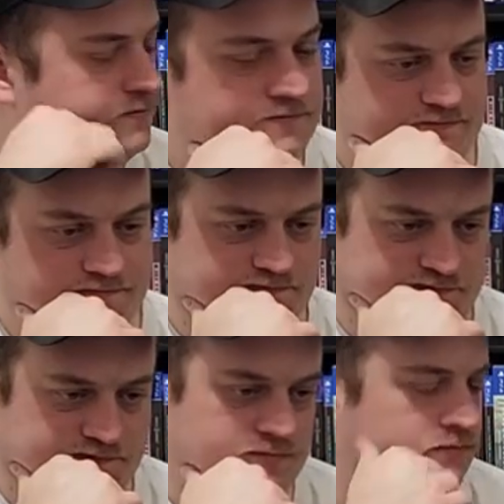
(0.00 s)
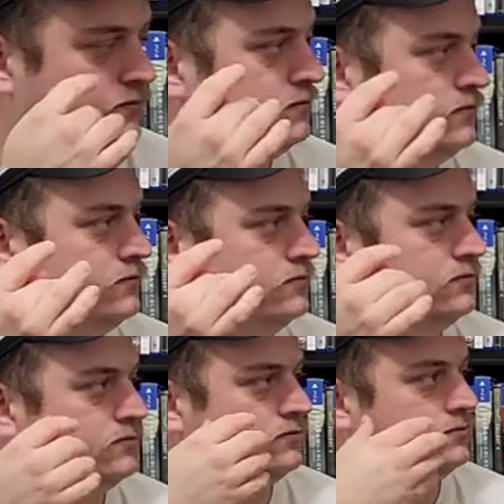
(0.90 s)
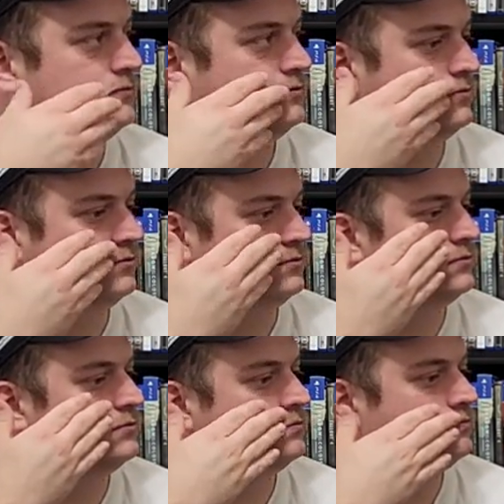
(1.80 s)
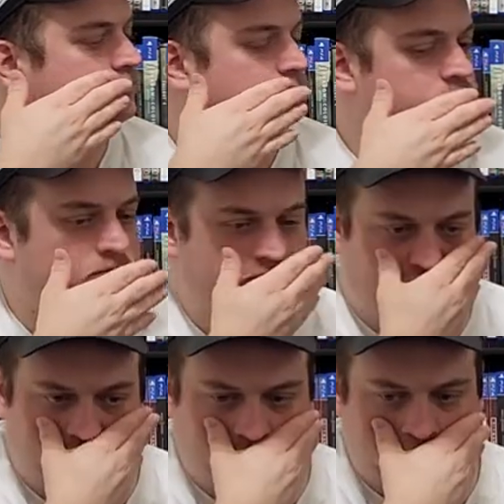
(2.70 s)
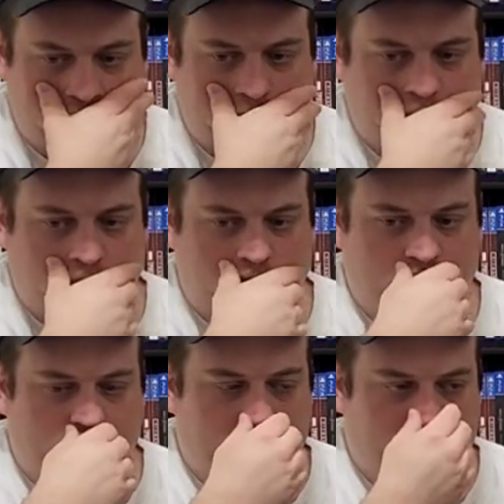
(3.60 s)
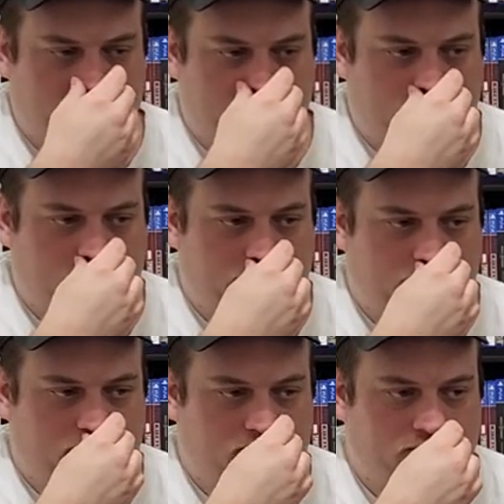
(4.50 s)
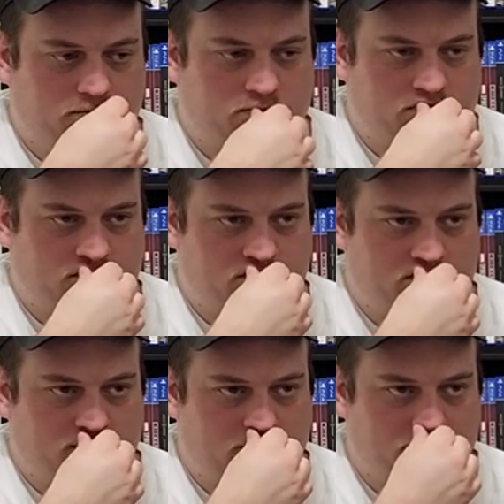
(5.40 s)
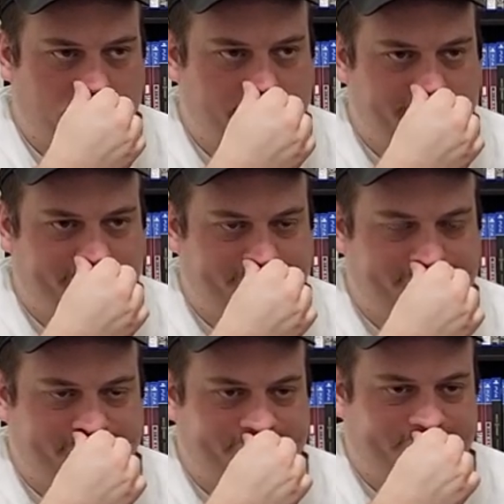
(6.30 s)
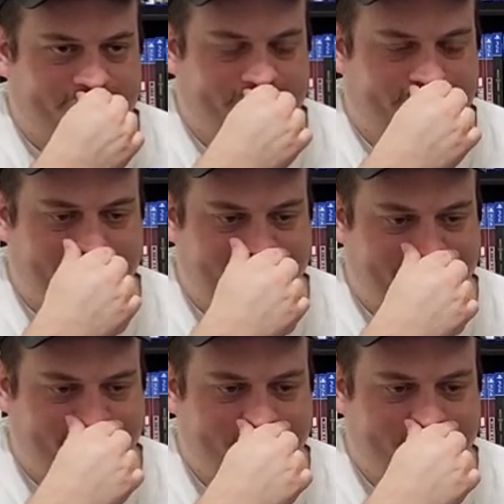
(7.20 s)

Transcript: No words are spoken by the person on screen.